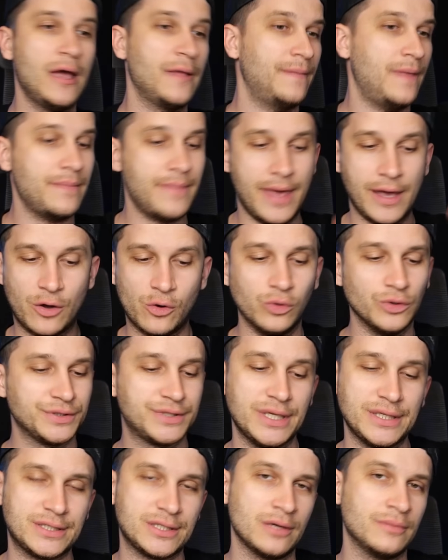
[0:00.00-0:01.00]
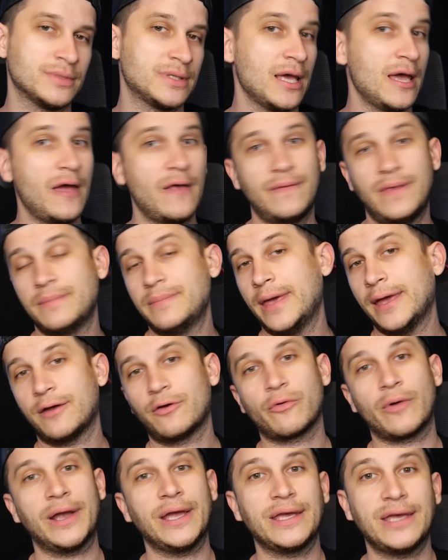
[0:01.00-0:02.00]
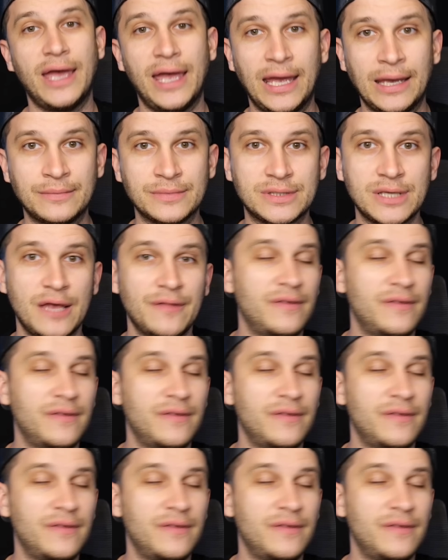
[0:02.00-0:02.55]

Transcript: They make cool systems, they make great games,